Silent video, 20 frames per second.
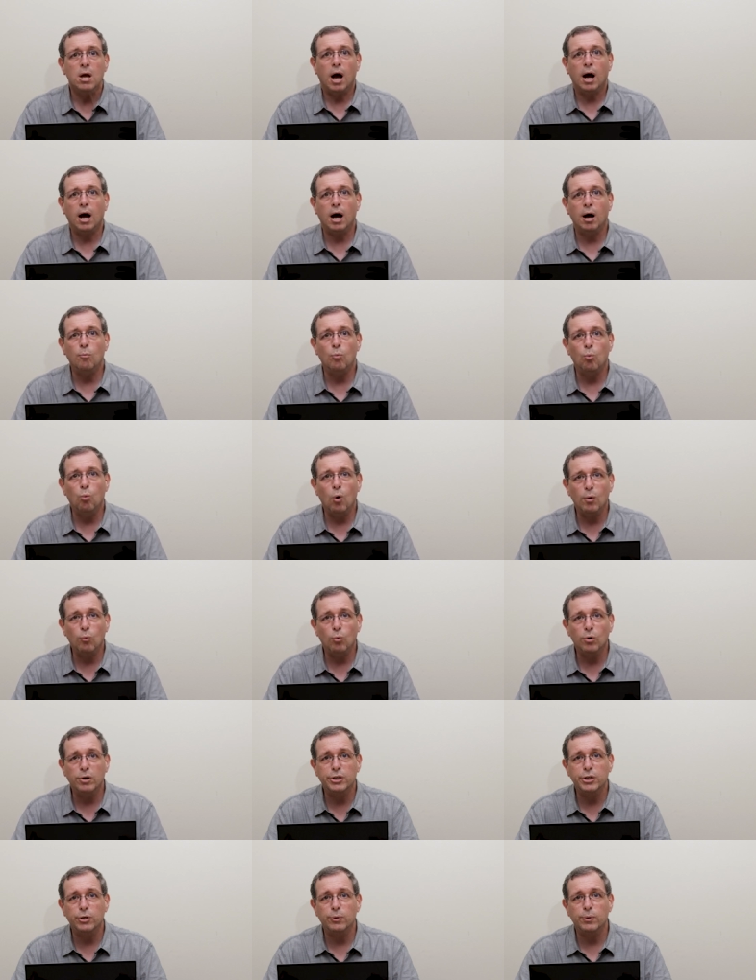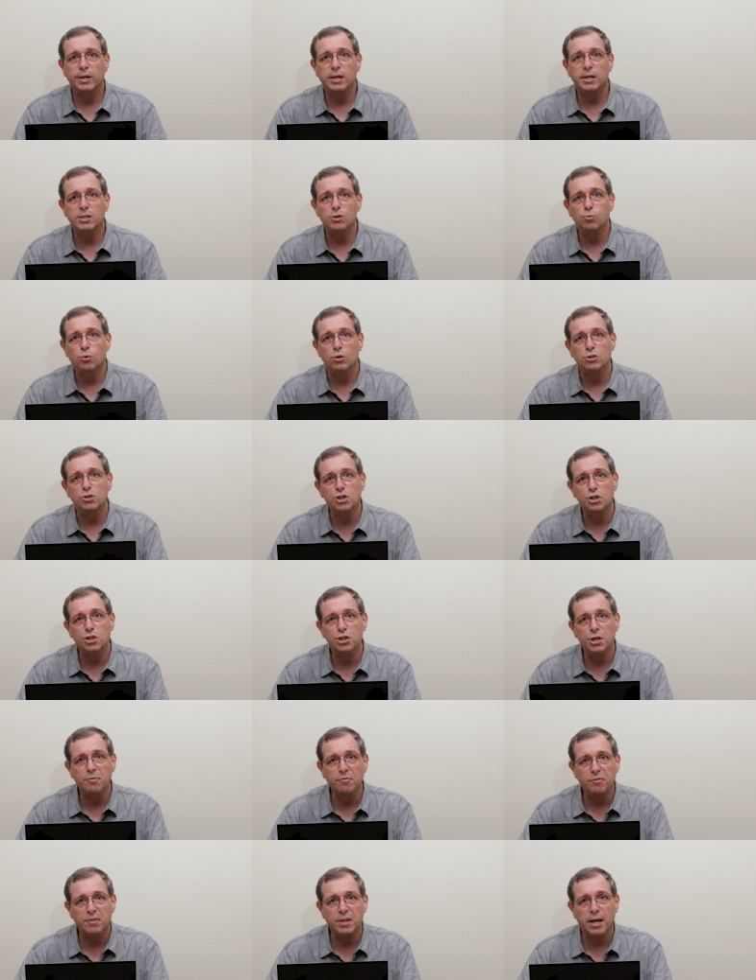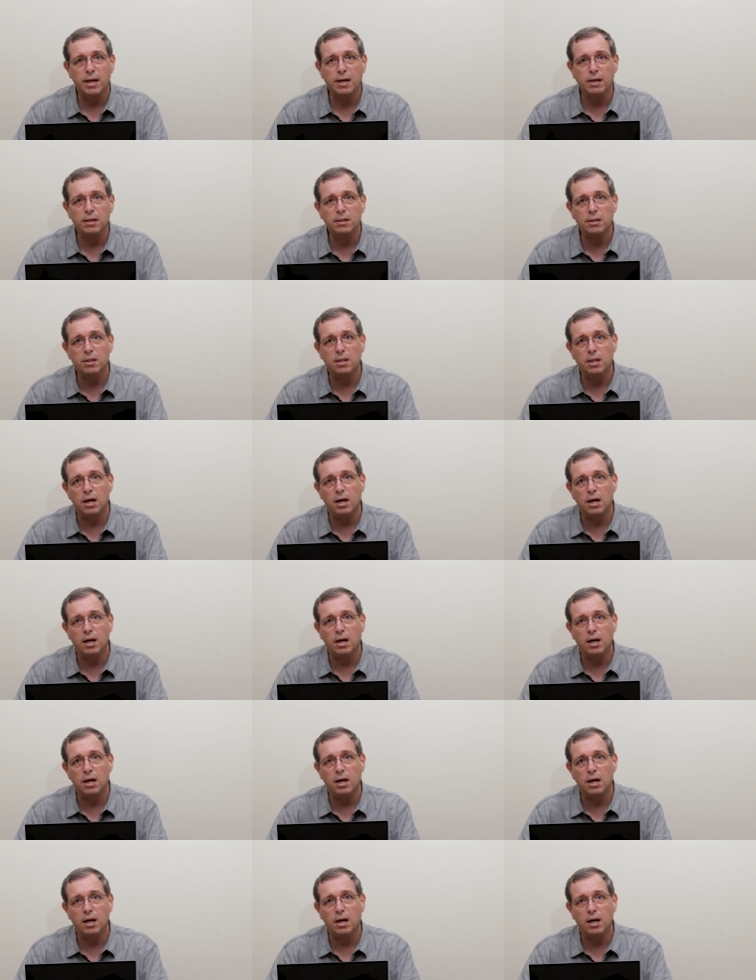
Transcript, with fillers: Um, what we're doing is we're shifting